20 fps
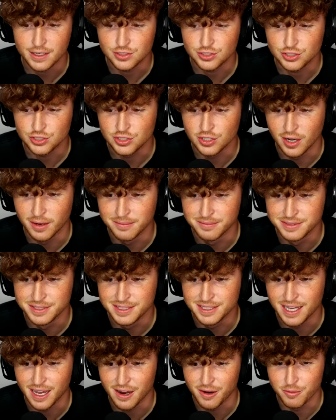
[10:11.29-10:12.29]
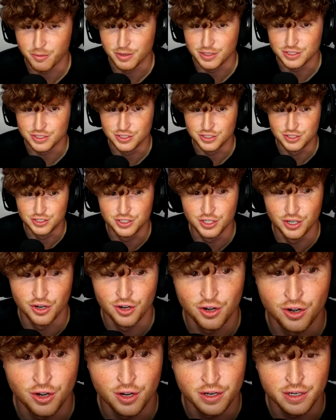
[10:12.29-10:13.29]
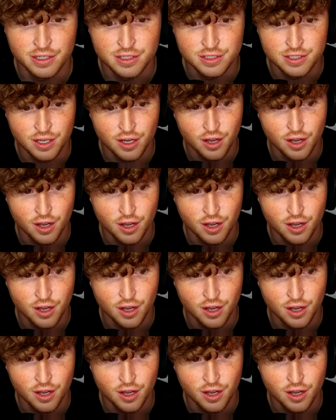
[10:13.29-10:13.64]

jump scare was good.